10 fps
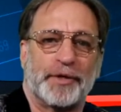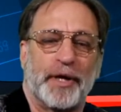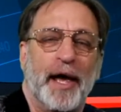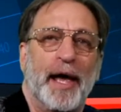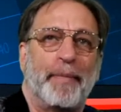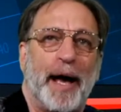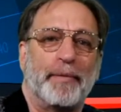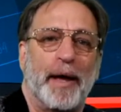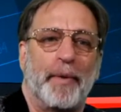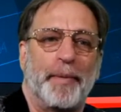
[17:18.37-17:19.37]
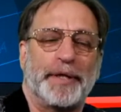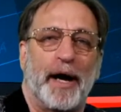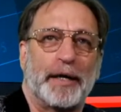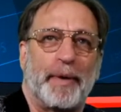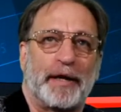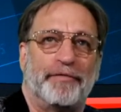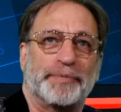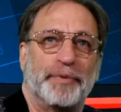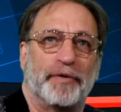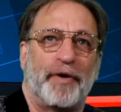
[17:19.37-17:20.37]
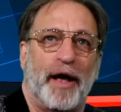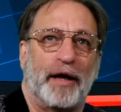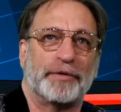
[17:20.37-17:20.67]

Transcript: And by the way, when we talked about the Facebook files,